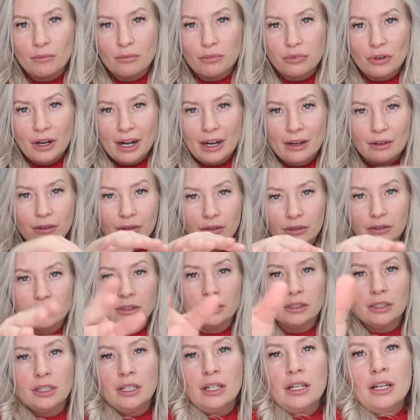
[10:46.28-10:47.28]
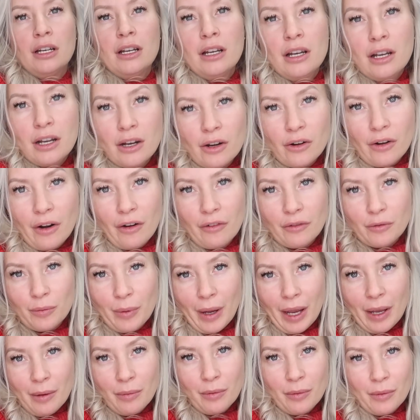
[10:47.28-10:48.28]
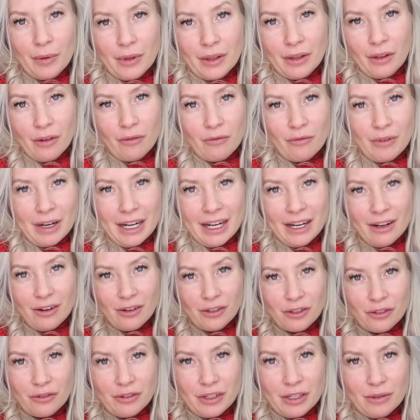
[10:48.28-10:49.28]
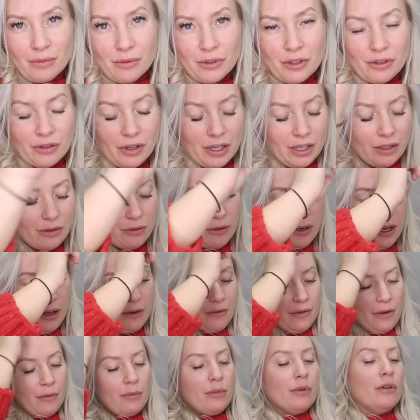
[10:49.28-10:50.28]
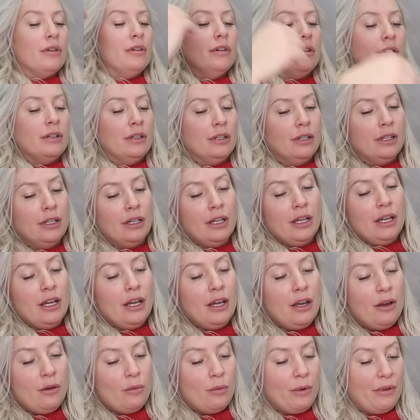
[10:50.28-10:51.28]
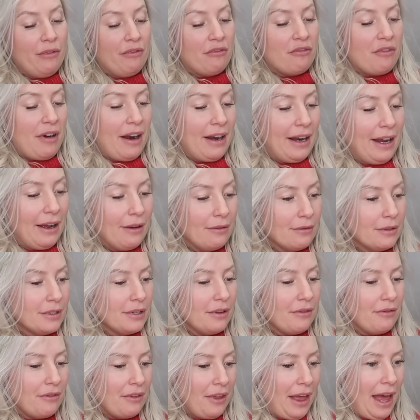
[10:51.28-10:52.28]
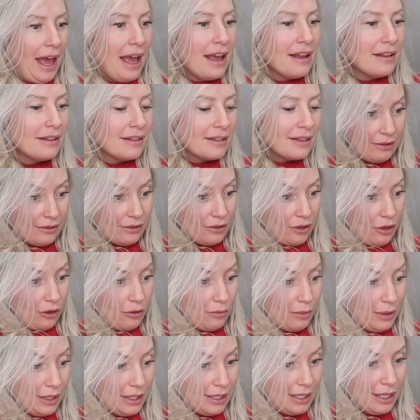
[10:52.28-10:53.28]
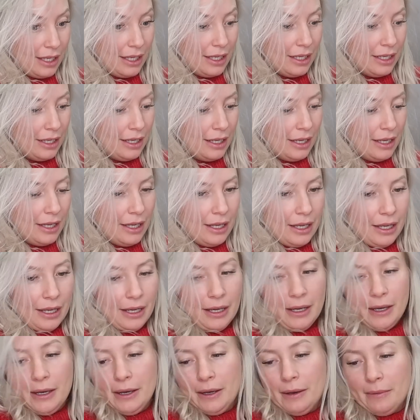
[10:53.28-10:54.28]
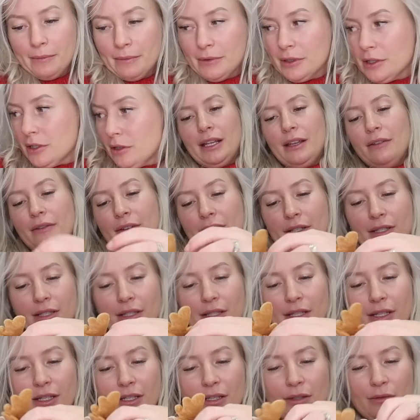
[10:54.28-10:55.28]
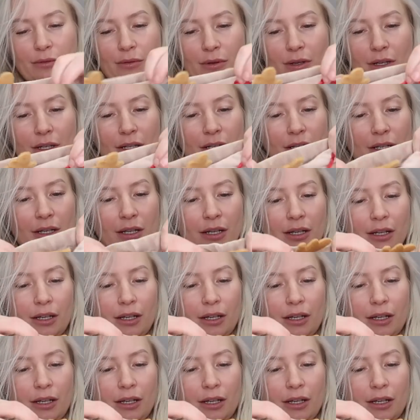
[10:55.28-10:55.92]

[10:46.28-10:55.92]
brown craft paper with like really nice Christmas trees all over it, but we've run out of that. I'm so busy. So it's this one.